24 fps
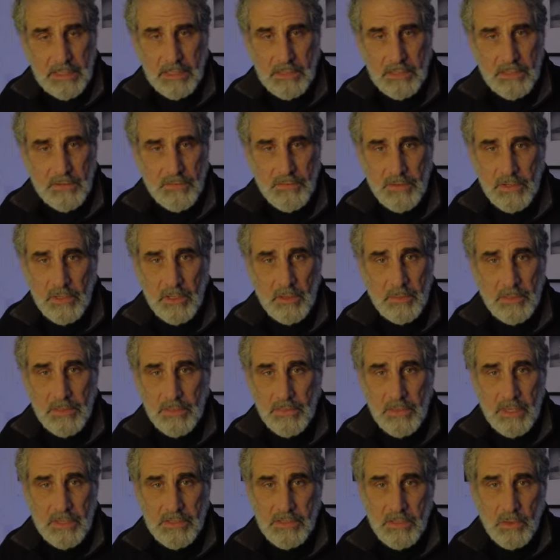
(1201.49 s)
his film, and
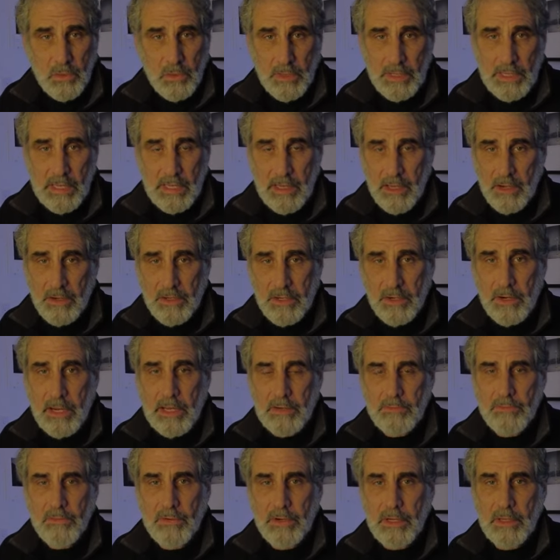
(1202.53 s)
things are working out
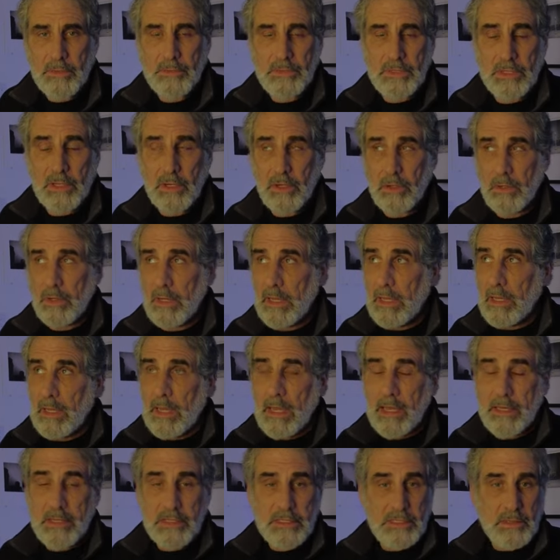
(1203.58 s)
great for him. So,
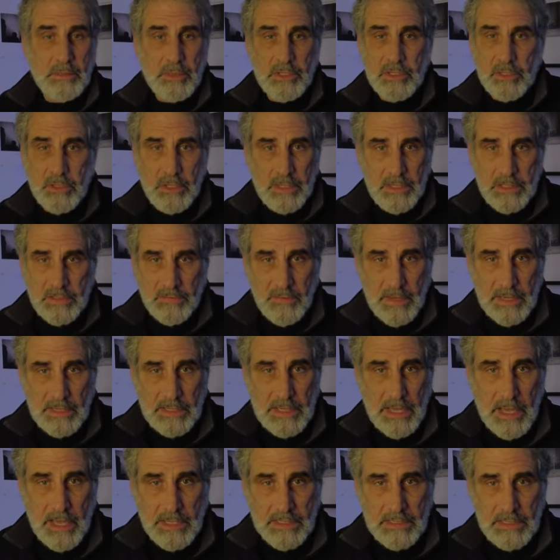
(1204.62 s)
and his imagery is
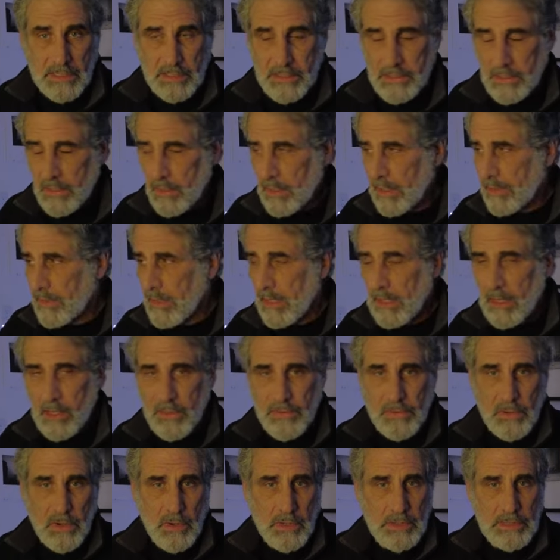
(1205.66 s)
fantastic. So I think I'll
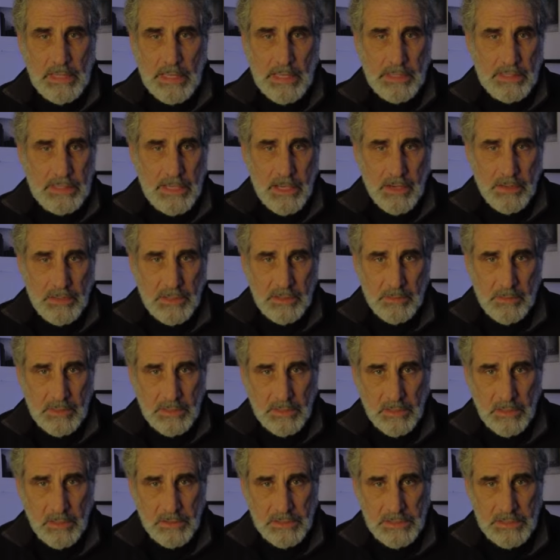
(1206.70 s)
throw a link down in
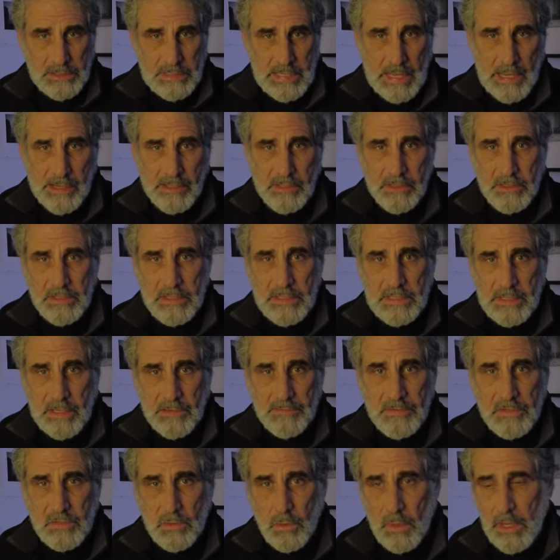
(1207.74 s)
below to Daniel's stuff
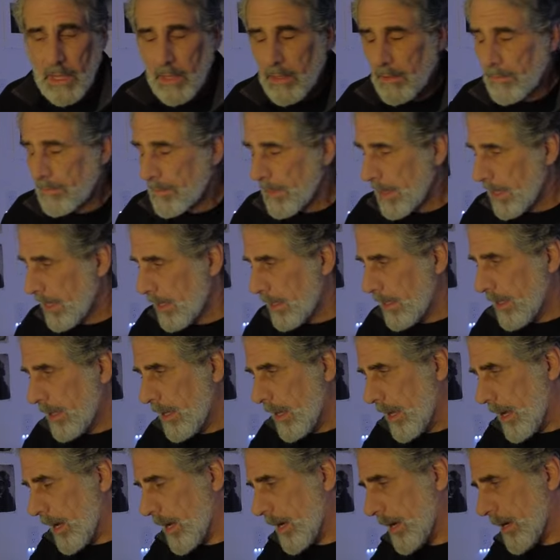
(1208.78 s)
as well.
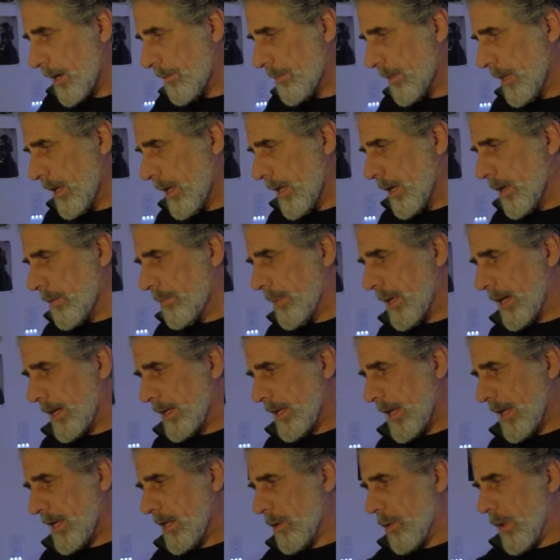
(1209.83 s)

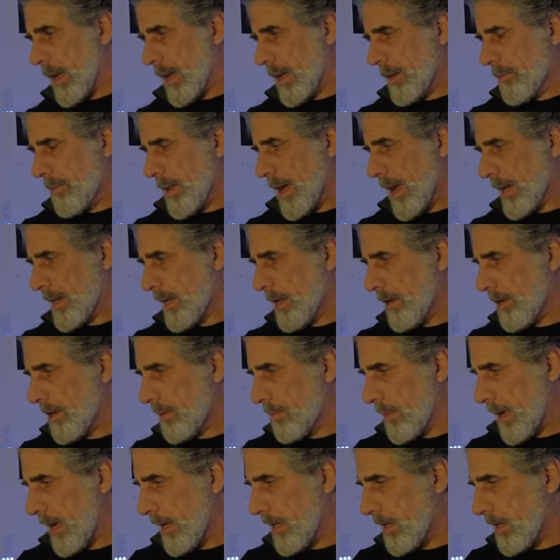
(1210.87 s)
But anyway, I'm back here to my